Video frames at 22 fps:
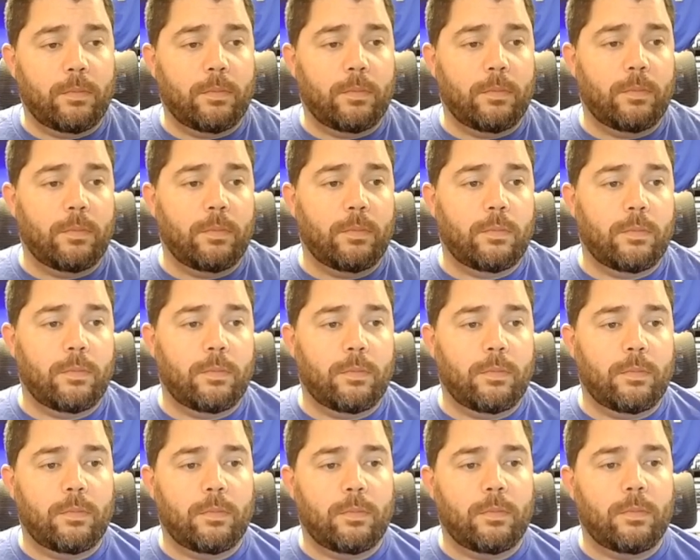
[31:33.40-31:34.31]

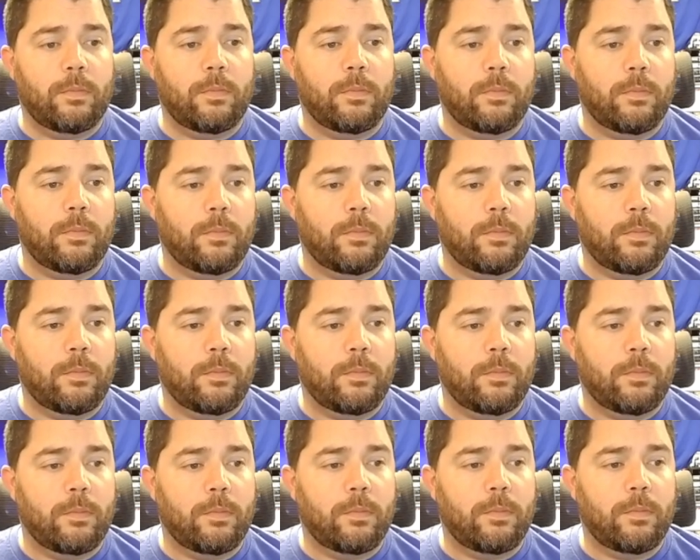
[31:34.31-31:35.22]

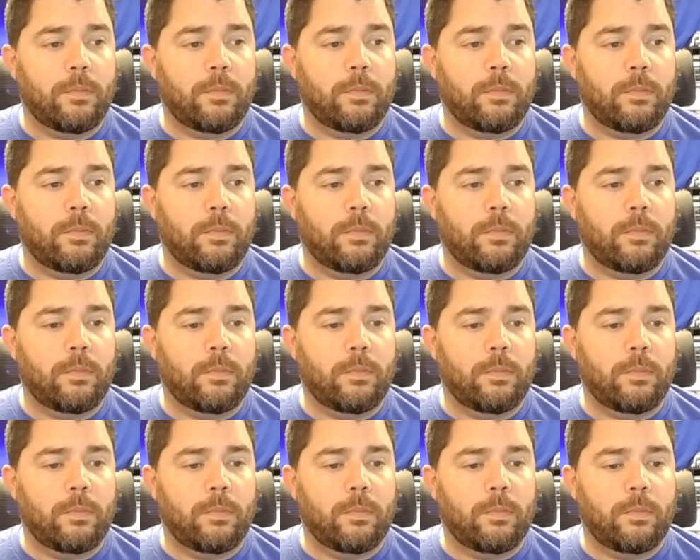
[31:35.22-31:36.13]

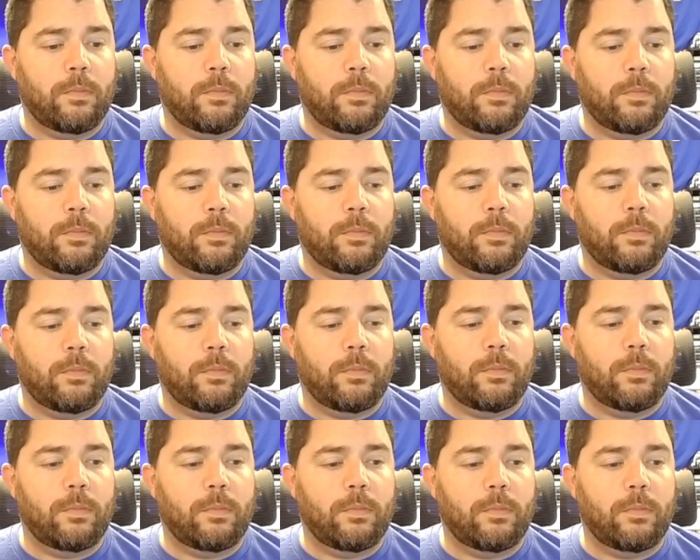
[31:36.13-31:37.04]

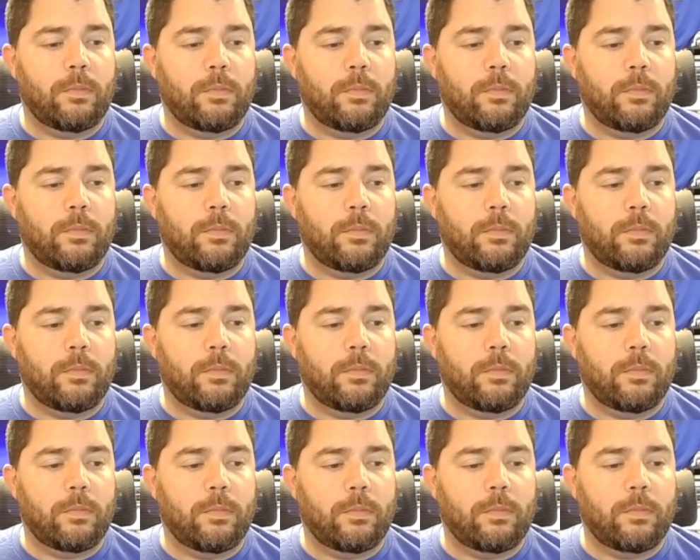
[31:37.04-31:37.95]

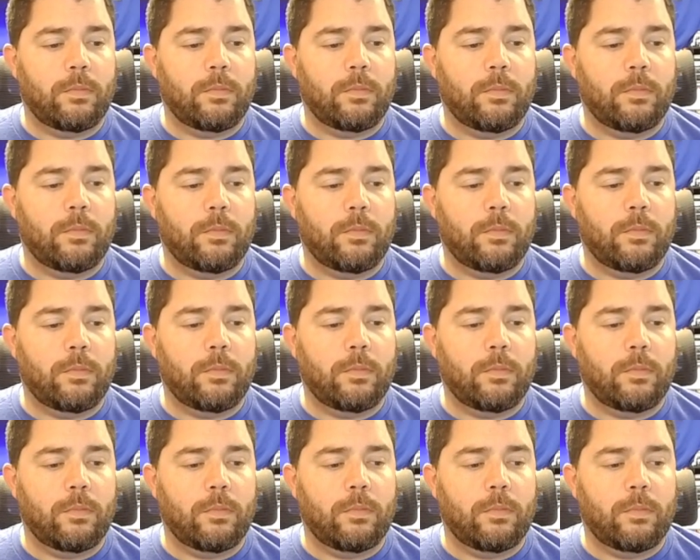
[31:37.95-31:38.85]

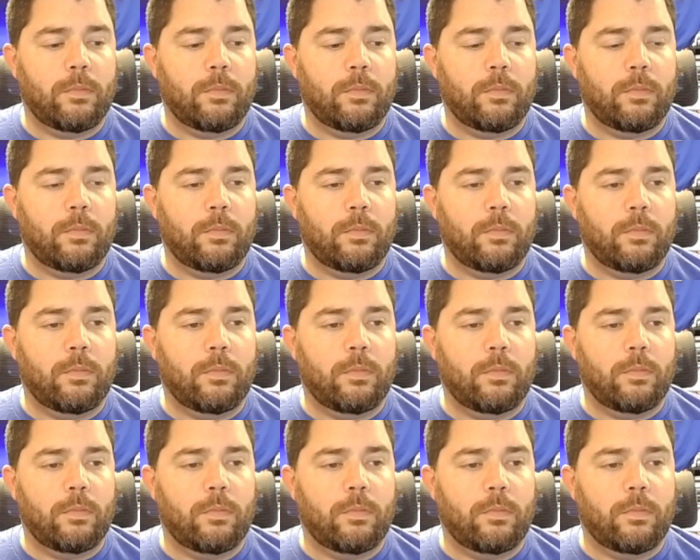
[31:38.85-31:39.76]

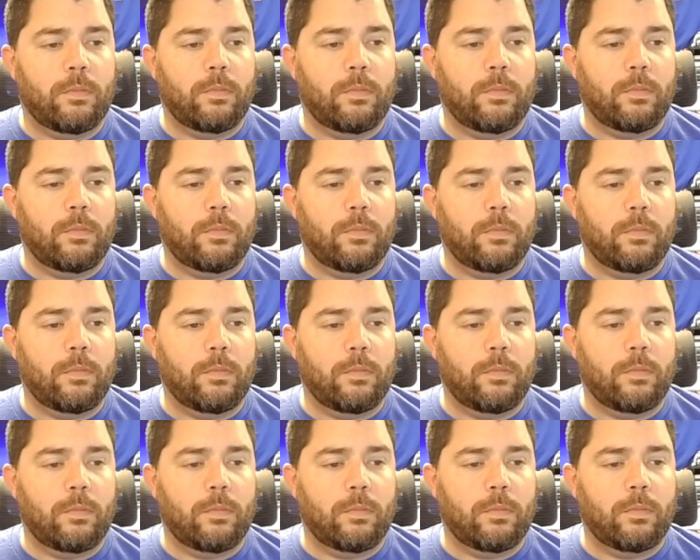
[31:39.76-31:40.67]

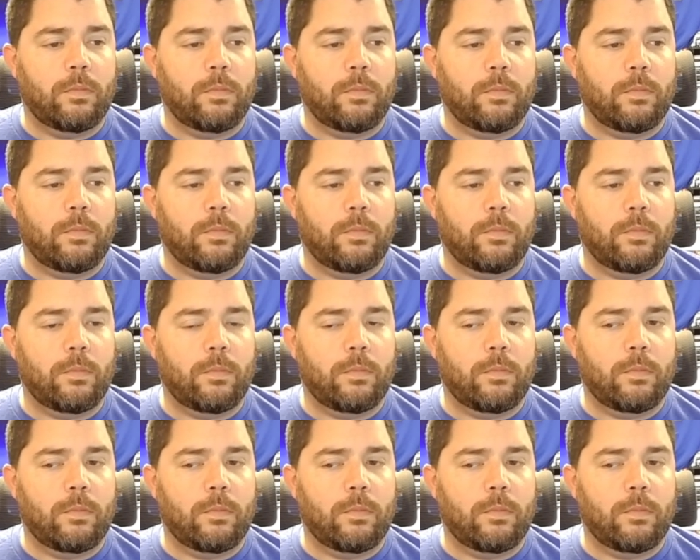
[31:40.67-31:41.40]
This person isn't speaking.